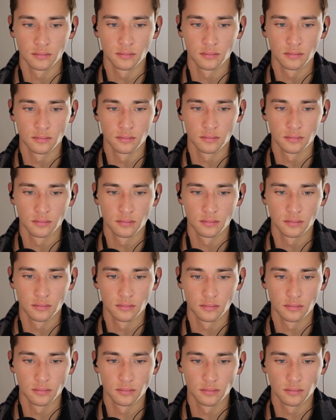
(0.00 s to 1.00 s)

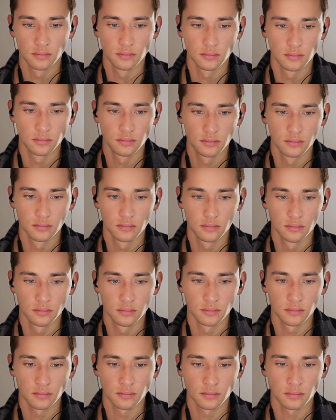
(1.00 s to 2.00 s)

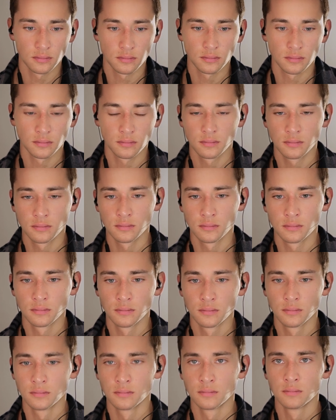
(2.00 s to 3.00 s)

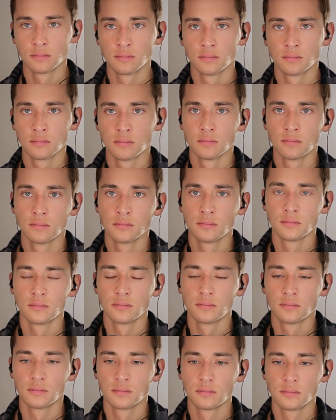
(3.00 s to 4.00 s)

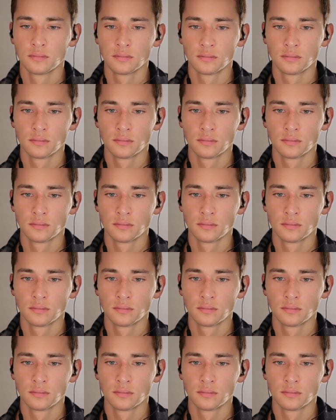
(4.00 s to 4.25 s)
(not speaking)